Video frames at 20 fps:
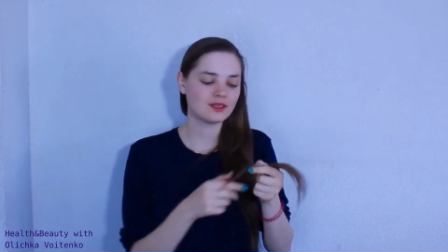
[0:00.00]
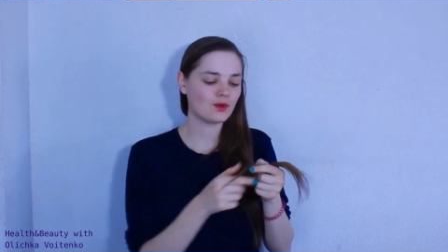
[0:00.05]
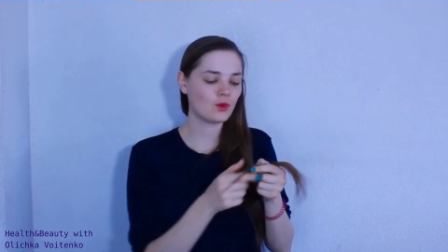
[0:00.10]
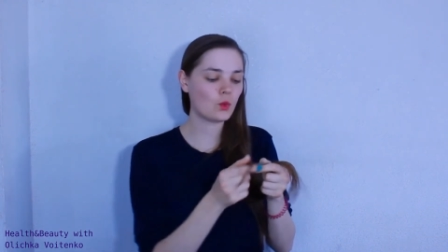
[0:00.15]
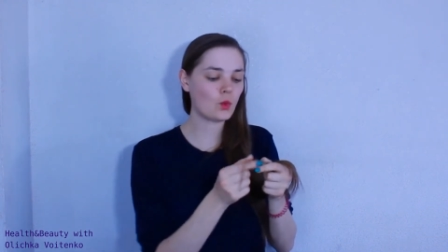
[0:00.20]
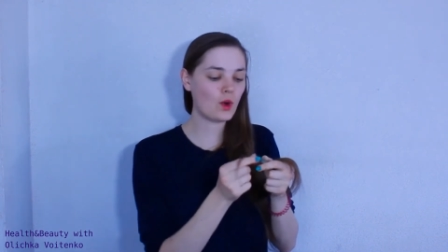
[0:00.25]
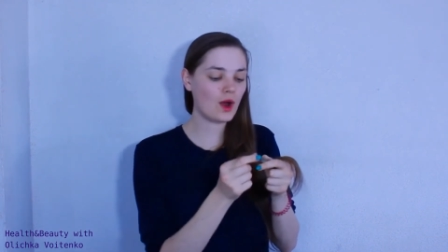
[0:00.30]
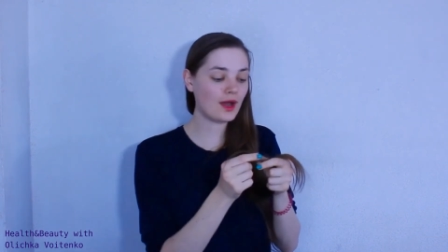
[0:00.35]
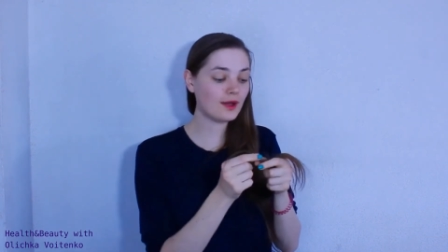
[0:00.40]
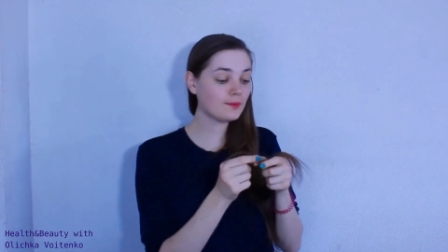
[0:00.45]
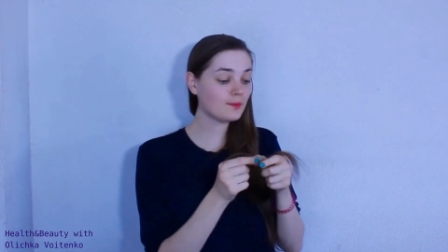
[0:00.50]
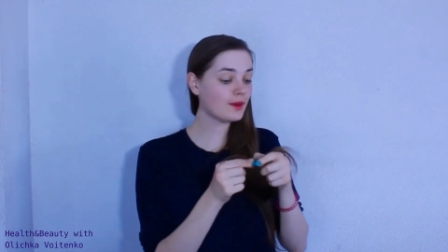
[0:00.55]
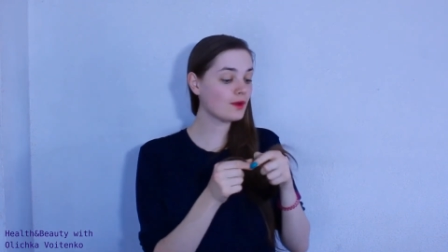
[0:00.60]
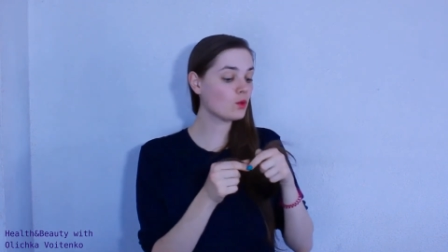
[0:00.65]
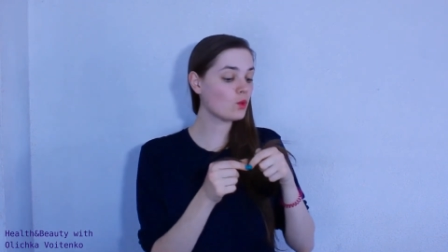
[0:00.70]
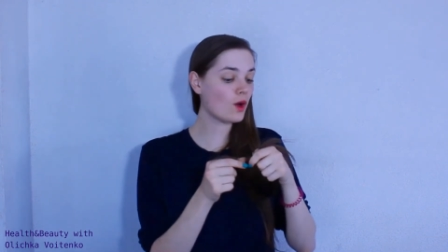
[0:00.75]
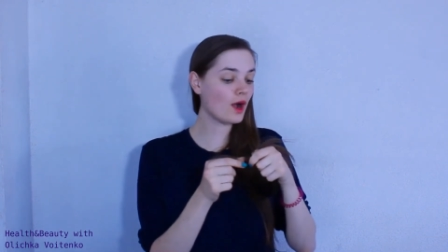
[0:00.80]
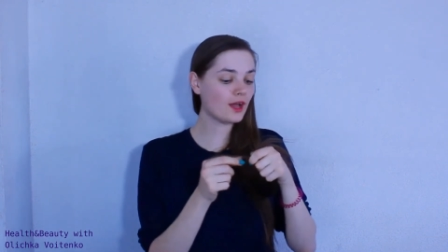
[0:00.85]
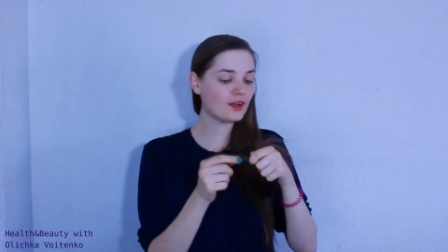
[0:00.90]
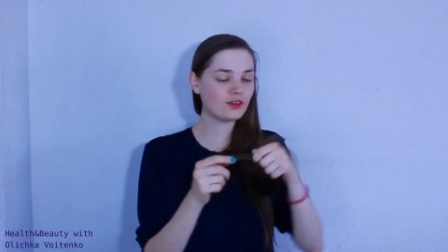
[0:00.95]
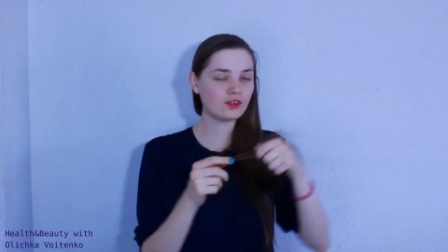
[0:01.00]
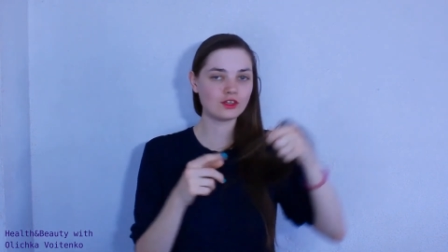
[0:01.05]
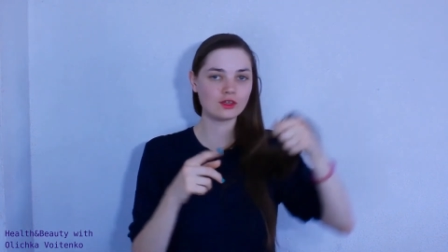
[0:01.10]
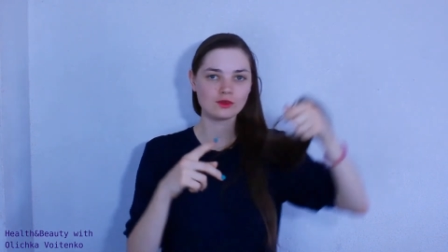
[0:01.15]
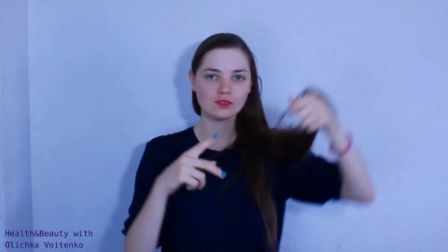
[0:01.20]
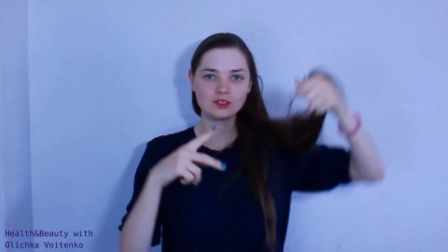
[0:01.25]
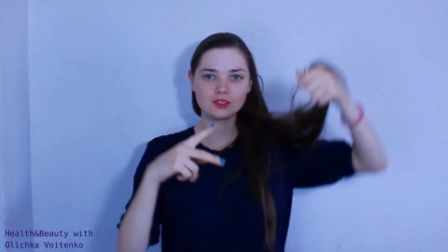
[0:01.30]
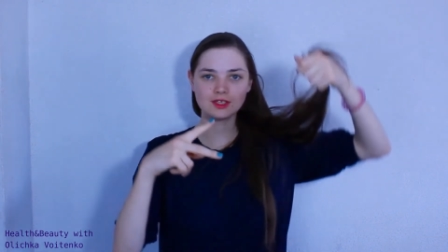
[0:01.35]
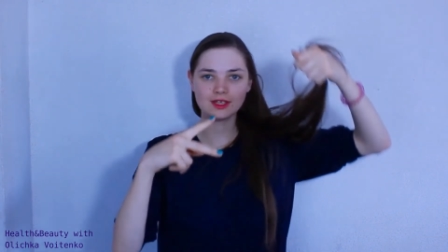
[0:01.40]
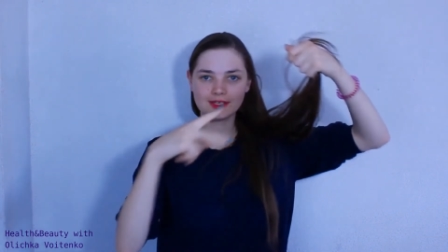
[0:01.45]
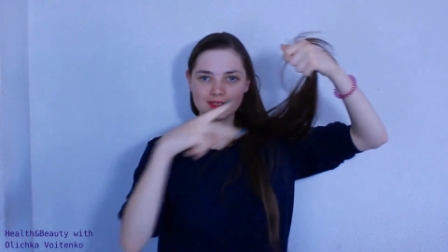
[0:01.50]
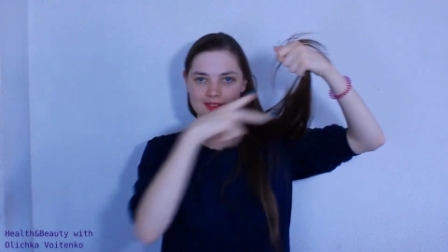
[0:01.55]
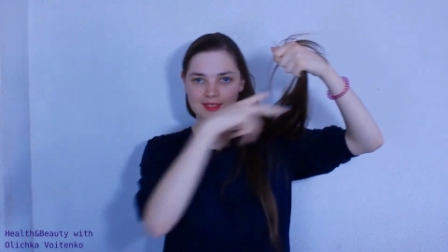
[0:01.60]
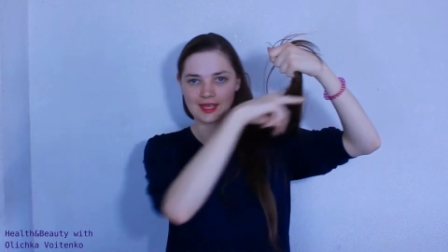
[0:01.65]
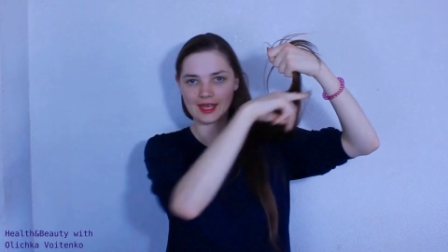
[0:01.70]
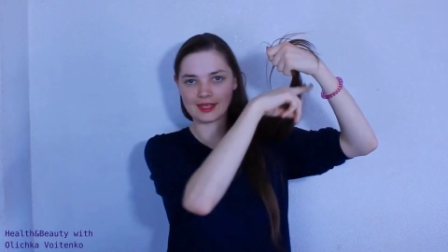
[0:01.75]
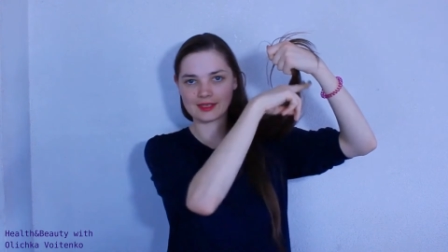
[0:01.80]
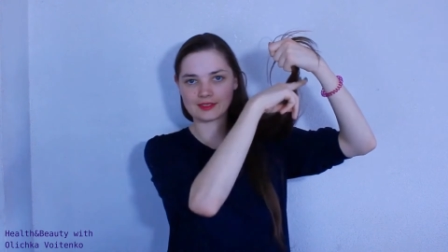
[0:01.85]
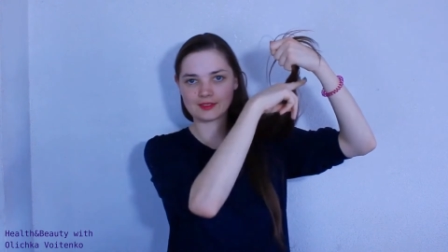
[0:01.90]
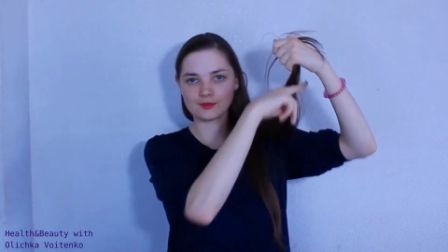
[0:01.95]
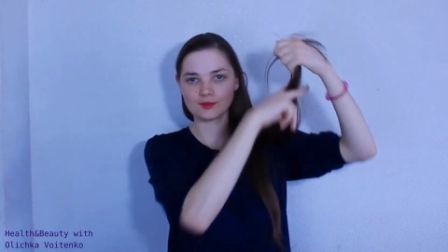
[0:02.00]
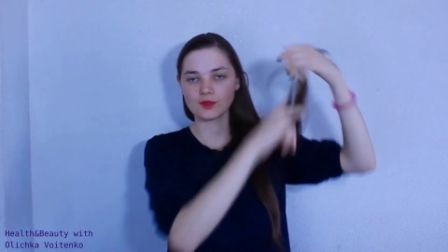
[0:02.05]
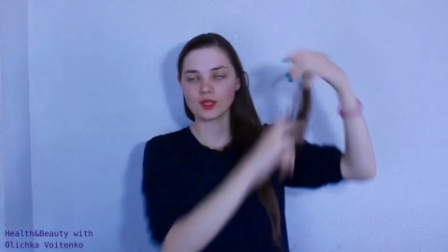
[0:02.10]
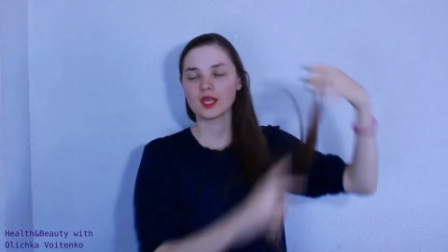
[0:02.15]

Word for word: one by one, you know, not like that.